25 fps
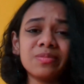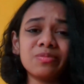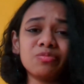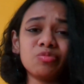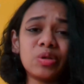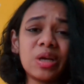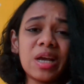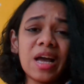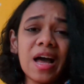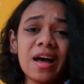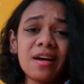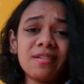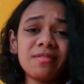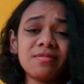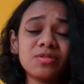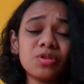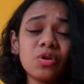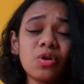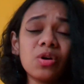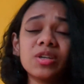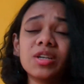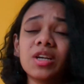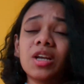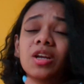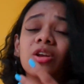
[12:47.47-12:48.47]
we have
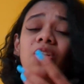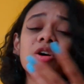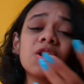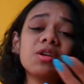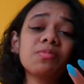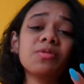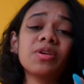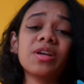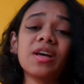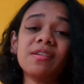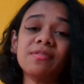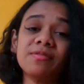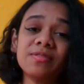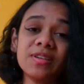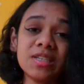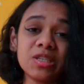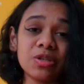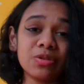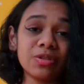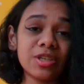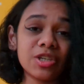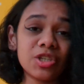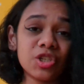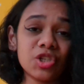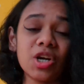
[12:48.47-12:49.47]
talked a lot about FAs
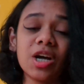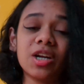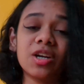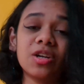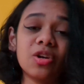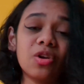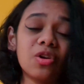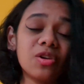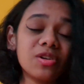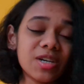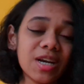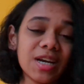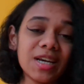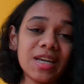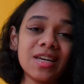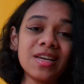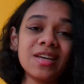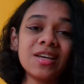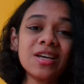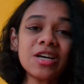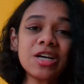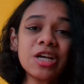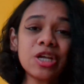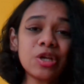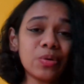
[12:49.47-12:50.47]
on this channel already.
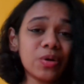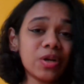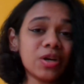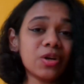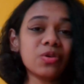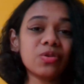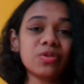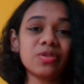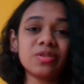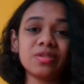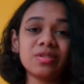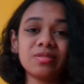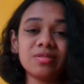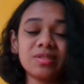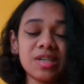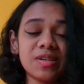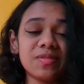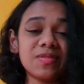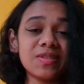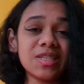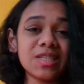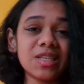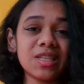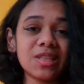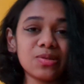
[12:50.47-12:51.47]
You can go
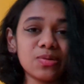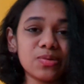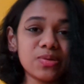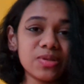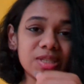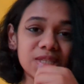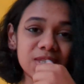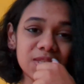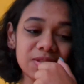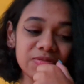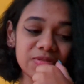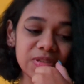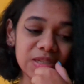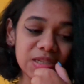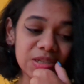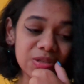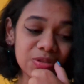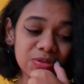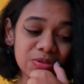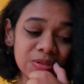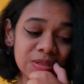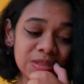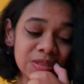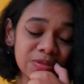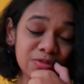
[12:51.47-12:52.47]
revisit those
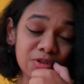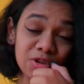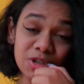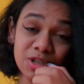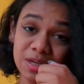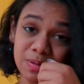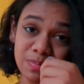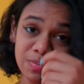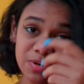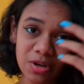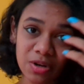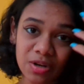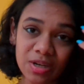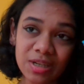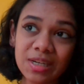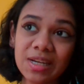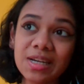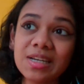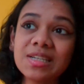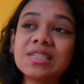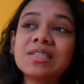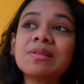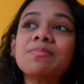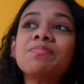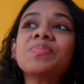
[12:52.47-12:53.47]
videos for deeper
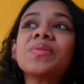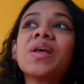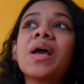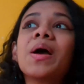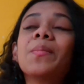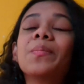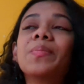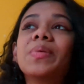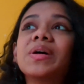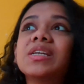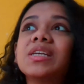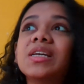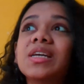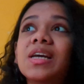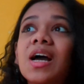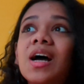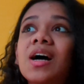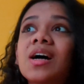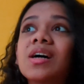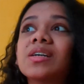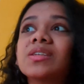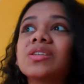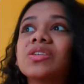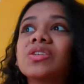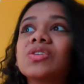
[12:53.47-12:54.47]
context. But
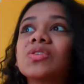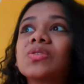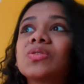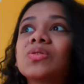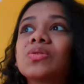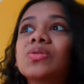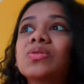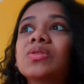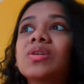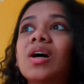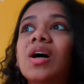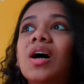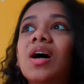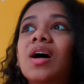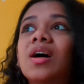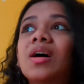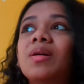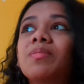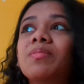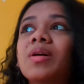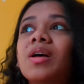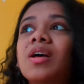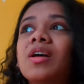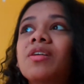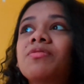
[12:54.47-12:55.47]
yeah, so
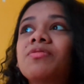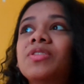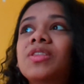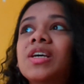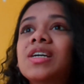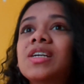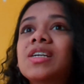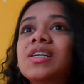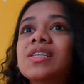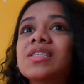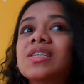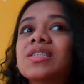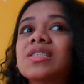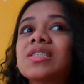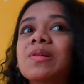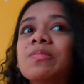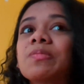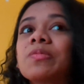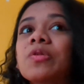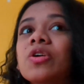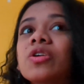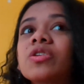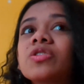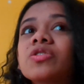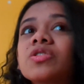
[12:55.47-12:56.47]
if there is a
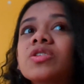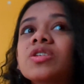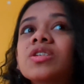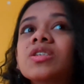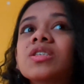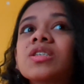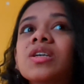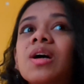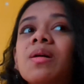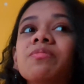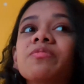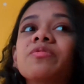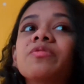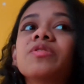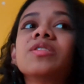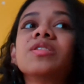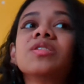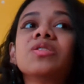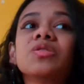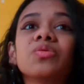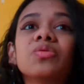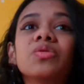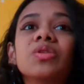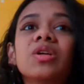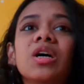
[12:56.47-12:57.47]
subconscious comfort
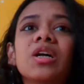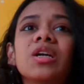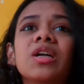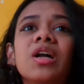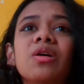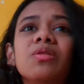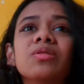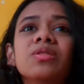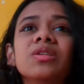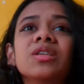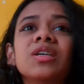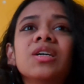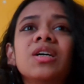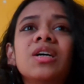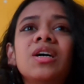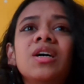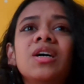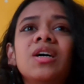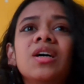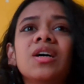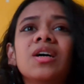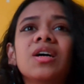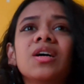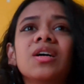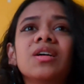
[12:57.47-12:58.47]
zone around
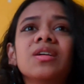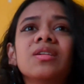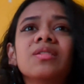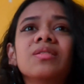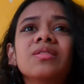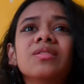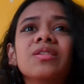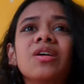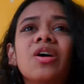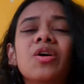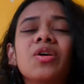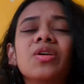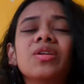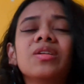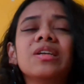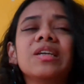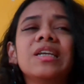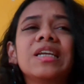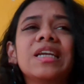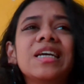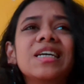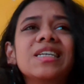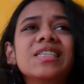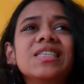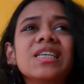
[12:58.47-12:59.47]

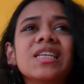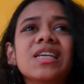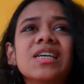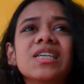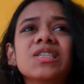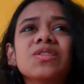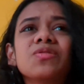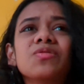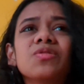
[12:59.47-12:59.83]
laziness,